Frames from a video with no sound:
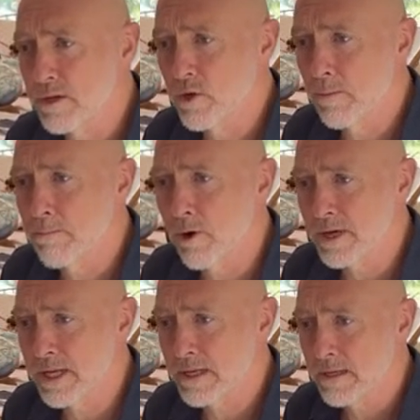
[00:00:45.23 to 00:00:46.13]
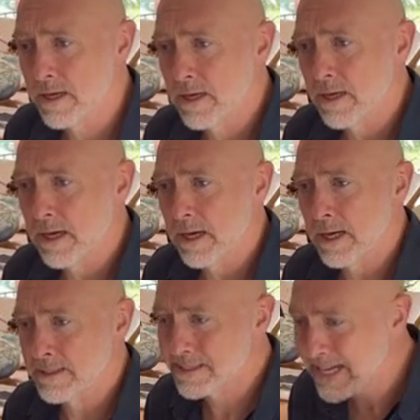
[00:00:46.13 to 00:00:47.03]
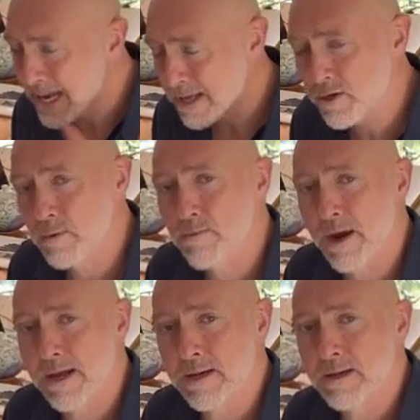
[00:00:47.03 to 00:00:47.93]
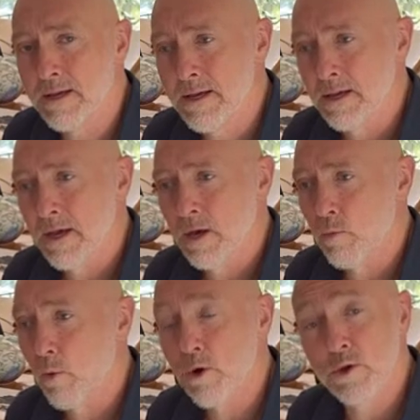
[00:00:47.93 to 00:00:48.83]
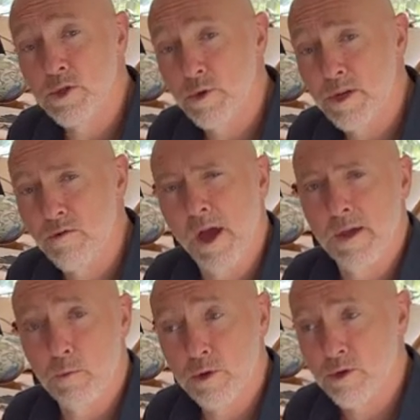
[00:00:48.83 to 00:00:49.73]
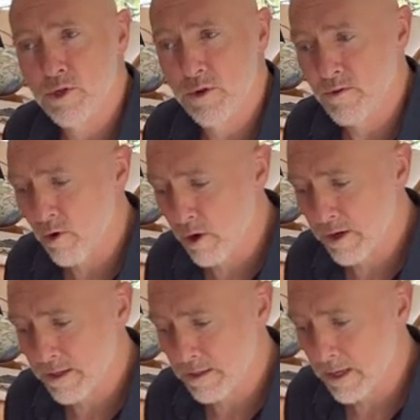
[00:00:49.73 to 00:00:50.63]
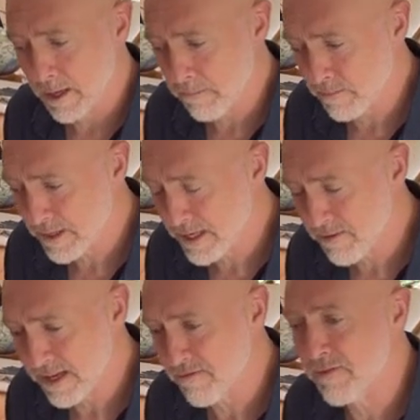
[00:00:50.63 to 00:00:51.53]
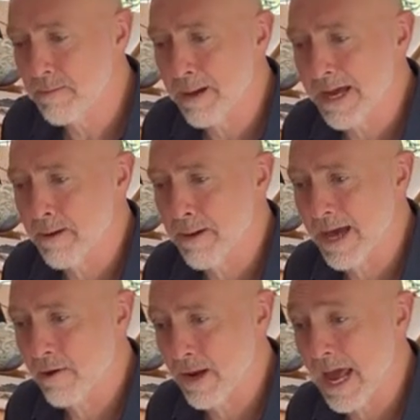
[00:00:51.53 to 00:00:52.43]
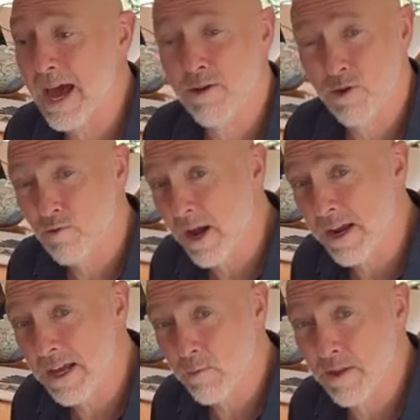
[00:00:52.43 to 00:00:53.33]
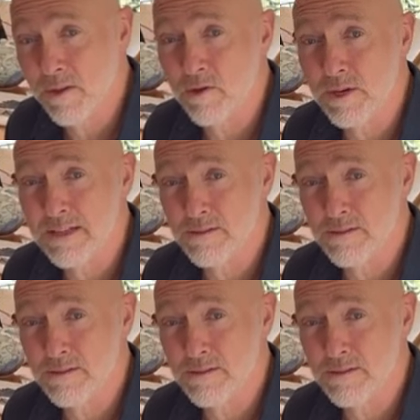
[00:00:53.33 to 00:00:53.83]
your body, telling your brain what you're doing right, what you're doing wrong, giving you feedback about how you're running, whether you need